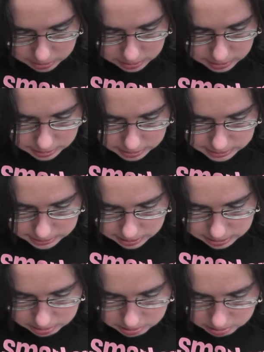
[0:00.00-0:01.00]
Let, us
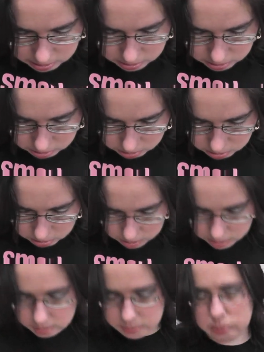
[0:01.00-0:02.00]
kind of do
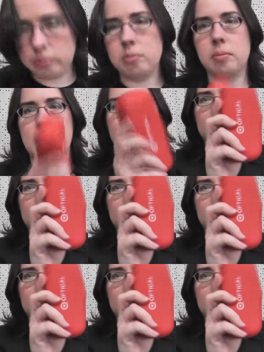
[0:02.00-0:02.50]
um, my